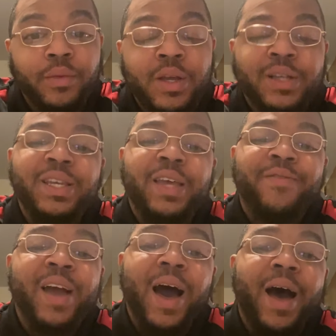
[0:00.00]
See,
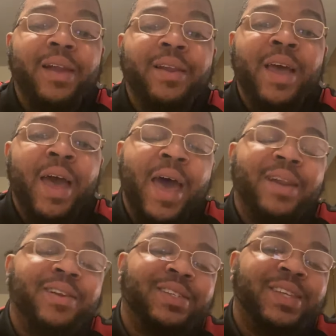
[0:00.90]
if God
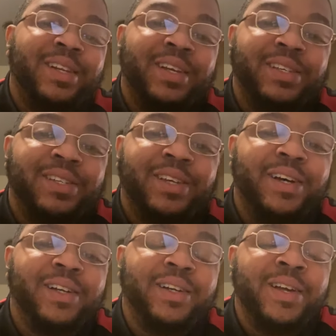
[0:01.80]
hadn't sent his
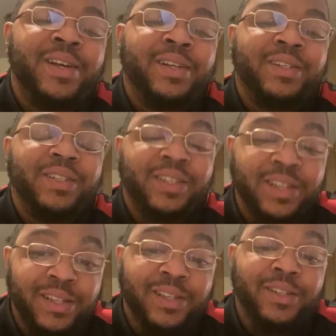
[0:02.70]
son,
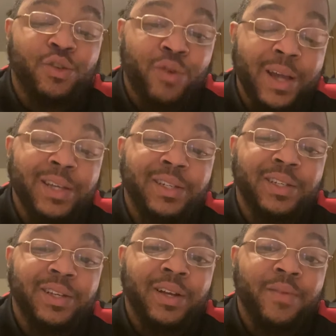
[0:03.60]
Jesus
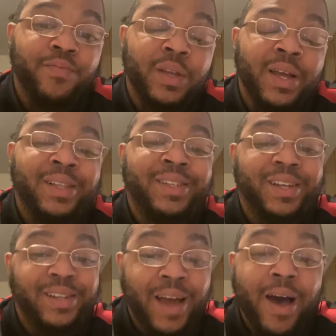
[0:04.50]
Christ, to
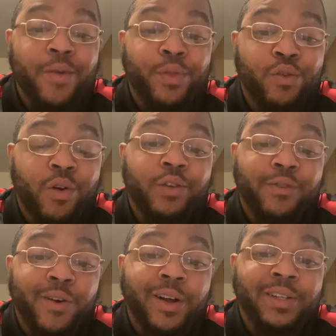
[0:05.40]
die on the cross
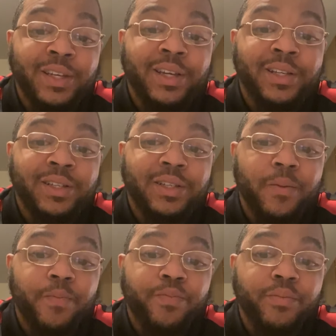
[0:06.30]
for our sins,
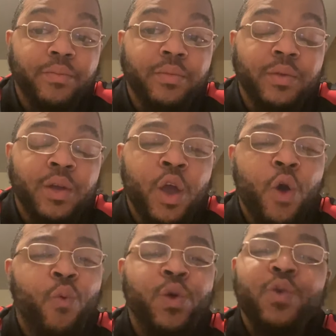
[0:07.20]

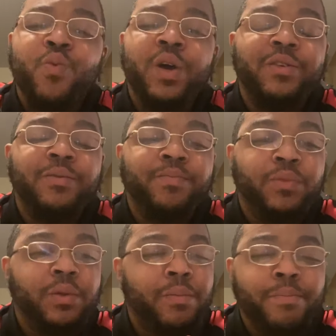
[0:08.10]
we wouldn't
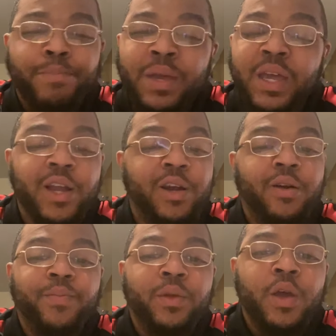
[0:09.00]
be
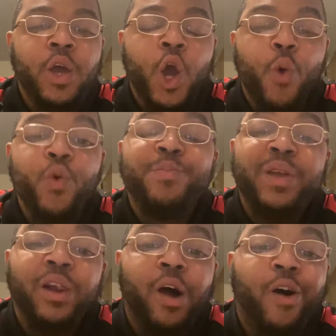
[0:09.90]
here. We would
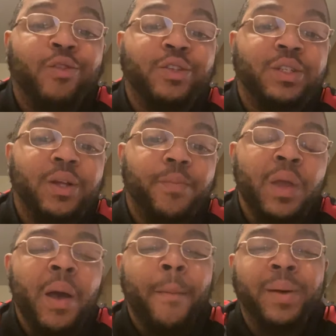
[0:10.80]
be lost.
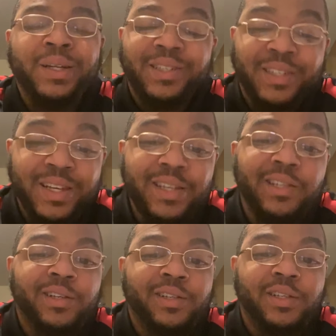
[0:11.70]
But
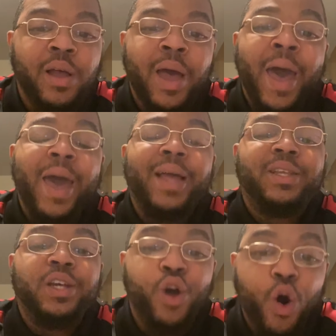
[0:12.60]
Jesus had
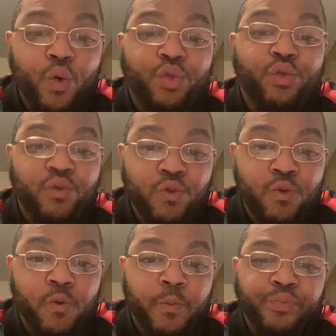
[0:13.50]
to go
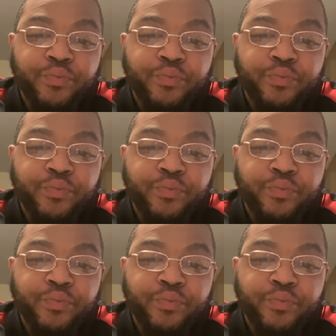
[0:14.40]
through